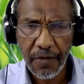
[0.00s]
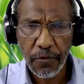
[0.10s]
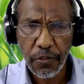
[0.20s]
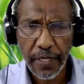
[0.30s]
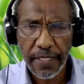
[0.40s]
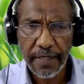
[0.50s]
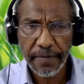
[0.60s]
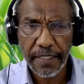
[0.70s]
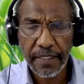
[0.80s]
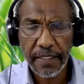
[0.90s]
We look at the
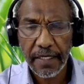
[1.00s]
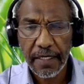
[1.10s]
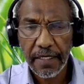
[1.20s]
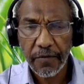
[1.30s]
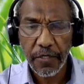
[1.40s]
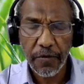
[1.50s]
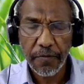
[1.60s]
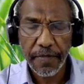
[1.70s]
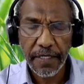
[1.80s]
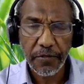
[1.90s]
mean, we
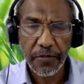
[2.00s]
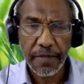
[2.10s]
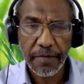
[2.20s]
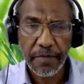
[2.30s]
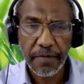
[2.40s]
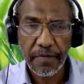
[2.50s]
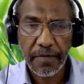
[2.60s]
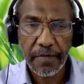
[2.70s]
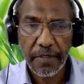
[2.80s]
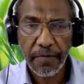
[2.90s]
compare it to
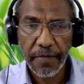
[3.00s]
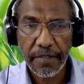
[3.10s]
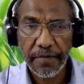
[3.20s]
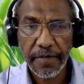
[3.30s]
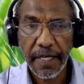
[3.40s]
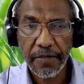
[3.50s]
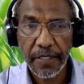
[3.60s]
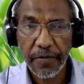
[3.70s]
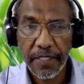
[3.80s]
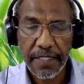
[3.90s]
some comparative value,
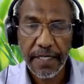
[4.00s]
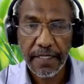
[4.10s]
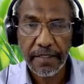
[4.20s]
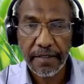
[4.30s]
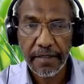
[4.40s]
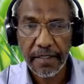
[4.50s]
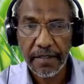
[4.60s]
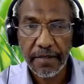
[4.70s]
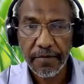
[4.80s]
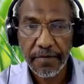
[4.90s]
and we decide
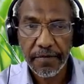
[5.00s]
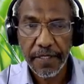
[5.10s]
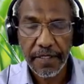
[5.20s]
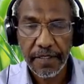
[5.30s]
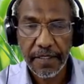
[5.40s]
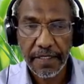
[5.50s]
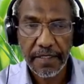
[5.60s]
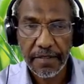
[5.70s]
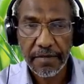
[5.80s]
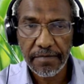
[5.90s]
uh, whether
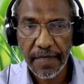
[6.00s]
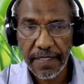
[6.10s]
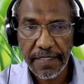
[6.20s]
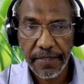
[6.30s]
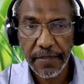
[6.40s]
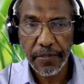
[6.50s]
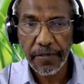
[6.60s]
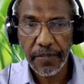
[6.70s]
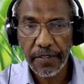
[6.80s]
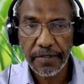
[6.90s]
that's acceptable
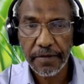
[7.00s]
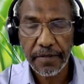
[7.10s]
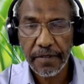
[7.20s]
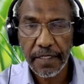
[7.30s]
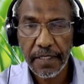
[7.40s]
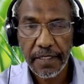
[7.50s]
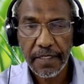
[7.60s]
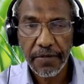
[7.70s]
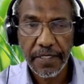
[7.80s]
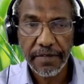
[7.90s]
or not, or
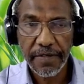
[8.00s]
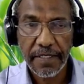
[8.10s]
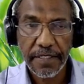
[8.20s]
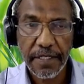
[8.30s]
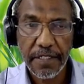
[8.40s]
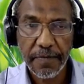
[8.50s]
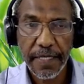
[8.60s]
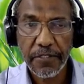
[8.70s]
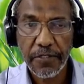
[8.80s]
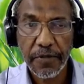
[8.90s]
whatever decision is
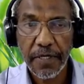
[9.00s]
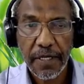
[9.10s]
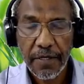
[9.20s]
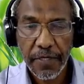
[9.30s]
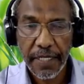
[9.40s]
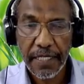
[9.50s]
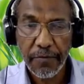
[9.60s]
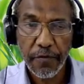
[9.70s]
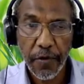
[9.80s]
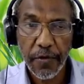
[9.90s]
made. So we're gonna
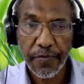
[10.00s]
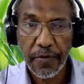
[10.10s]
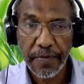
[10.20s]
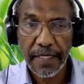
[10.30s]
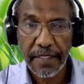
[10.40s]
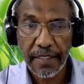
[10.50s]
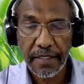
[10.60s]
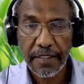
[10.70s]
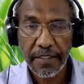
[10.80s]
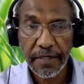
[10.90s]
move away from that
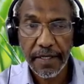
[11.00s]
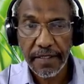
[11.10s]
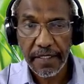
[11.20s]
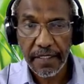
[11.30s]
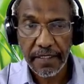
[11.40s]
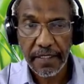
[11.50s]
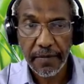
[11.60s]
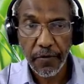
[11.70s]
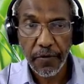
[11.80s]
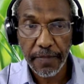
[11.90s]
and interrogate the data in a
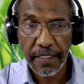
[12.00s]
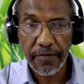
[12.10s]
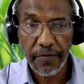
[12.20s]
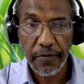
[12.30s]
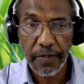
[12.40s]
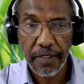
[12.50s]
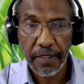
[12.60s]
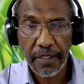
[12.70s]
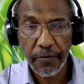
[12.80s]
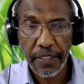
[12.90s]
more meaningful
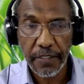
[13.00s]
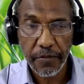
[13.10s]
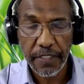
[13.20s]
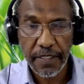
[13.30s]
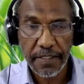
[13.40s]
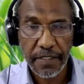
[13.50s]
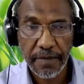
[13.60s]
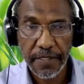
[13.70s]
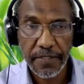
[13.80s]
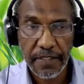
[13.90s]
uh, way using the
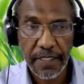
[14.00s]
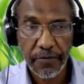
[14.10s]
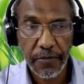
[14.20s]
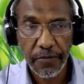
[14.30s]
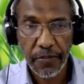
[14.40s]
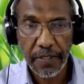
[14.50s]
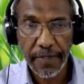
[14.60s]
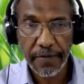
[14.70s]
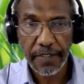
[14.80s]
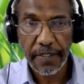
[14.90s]
three measures that we talked
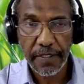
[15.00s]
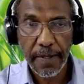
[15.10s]
about.